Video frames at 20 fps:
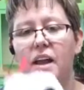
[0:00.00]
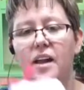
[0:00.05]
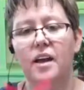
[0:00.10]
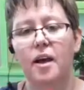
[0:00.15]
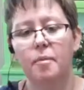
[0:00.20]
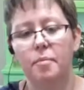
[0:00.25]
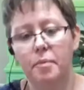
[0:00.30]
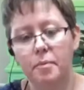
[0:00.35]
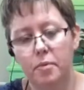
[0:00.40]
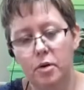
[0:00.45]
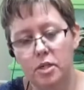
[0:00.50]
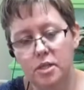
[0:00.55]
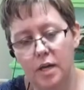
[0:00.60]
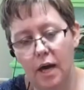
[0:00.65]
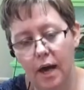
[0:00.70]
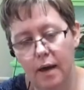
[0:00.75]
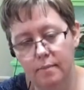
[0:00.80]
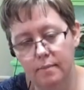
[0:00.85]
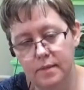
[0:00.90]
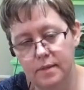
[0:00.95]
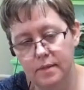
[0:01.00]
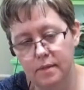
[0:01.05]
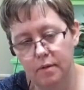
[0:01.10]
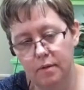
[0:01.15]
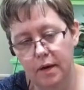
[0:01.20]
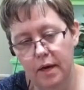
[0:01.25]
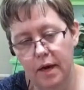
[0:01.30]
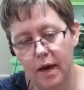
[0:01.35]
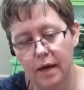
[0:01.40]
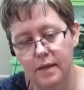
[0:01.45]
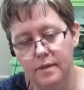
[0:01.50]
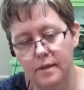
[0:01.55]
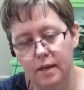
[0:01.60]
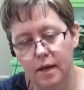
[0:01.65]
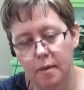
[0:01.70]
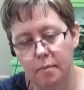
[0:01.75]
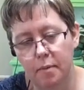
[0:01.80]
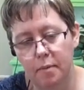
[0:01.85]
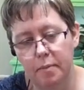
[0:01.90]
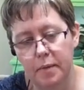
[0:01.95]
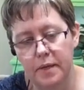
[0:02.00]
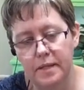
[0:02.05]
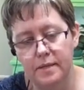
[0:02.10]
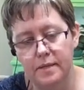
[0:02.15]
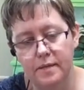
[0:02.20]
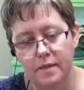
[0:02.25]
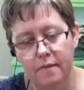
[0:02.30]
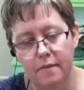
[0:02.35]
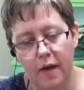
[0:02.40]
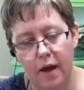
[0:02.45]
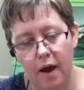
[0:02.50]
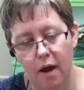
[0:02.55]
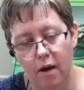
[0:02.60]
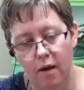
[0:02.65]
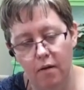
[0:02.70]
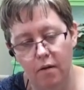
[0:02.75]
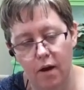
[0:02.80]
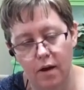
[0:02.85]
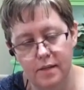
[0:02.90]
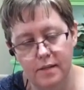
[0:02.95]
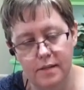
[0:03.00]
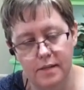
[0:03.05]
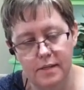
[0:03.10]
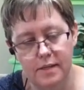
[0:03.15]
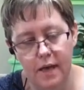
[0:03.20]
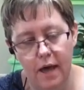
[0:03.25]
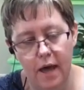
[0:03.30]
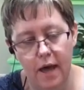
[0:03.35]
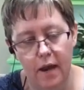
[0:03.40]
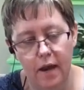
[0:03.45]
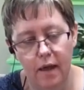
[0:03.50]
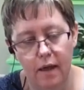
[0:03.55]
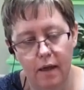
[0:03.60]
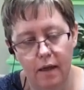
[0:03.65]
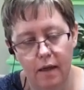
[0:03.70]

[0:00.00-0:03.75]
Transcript: a couple more times. So he has a couple pieces of hair across his head.